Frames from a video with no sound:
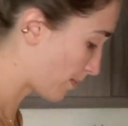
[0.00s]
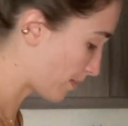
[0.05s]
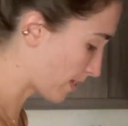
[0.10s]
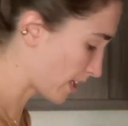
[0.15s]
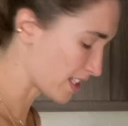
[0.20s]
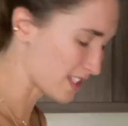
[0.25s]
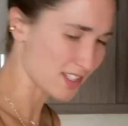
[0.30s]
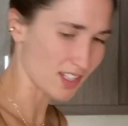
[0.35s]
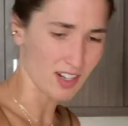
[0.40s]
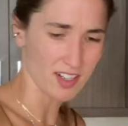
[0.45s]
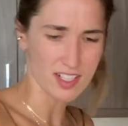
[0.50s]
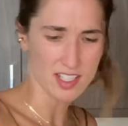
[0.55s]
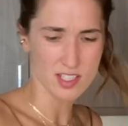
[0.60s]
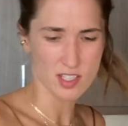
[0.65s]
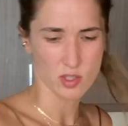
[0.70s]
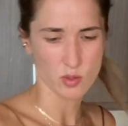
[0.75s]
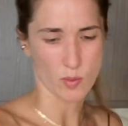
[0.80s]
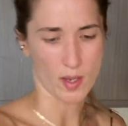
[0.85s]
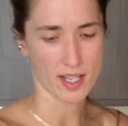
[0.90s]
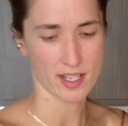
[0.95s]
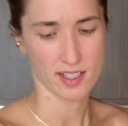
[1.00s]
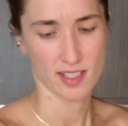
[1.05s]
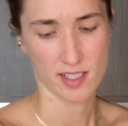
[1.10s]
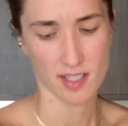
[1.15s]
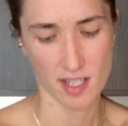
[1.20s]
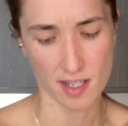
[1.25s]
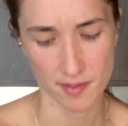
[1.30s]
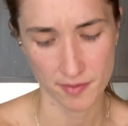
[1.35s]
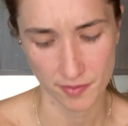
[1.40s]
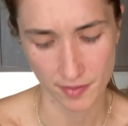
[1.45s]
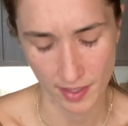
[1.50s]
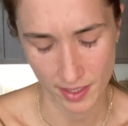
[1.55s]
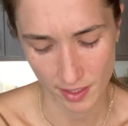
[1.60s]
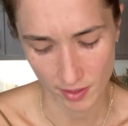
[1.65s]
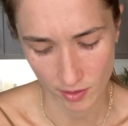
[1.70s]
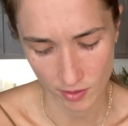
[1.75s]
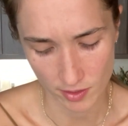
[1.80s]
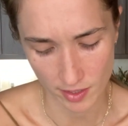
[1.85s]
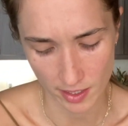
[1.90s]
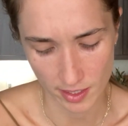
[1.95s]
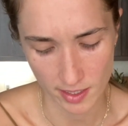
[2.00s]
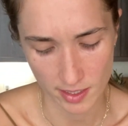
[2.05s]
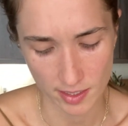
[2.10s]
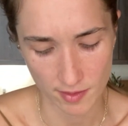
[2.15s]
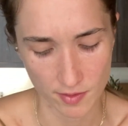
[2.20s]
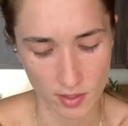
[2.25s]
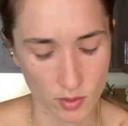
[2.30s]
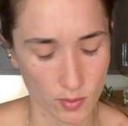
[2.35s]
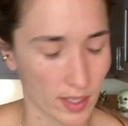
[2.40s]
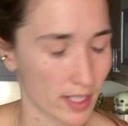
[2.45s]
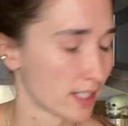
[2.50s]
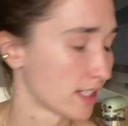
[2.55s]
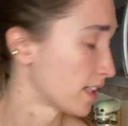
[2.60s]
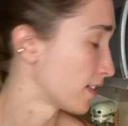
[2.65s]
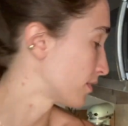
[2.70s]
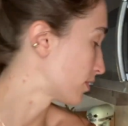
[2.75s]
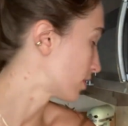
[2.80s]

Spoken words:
It's already sweat enough. I think those onions have sweat enough,